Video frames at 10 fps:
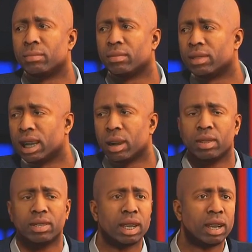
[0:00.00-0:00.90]
hold
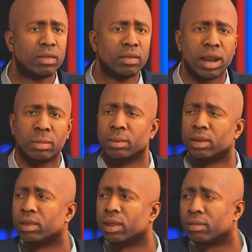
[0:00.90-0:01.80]
on, Shaq. You,
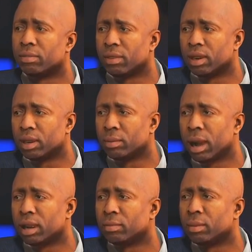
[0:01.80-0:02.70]
you, we'll let you
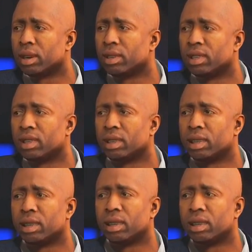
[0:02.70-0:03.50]
continue what you have to